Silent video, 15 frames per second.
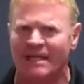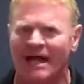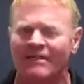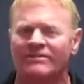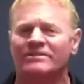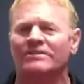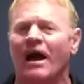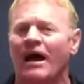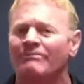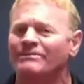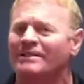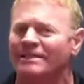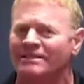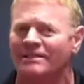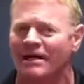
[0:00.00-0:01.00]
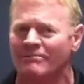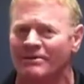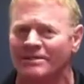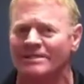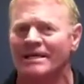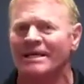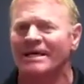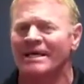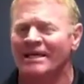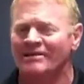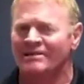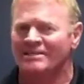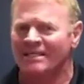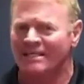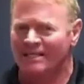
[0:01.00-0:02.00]
9 of the top 10 companies in
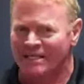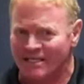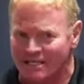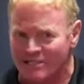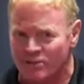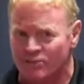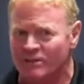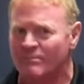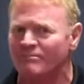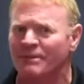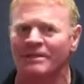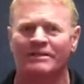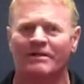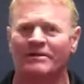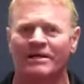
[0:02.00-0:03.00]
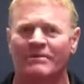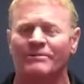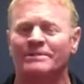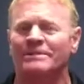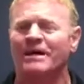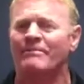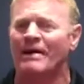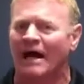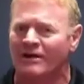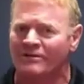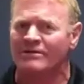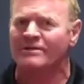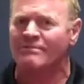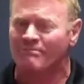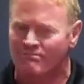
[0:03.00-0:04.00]
this industry, the billion-dollar companies, come out
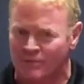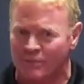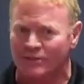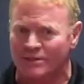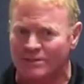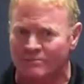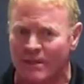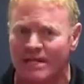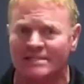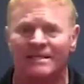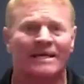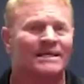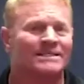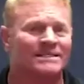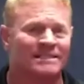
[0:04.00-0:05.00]
of the beauty space.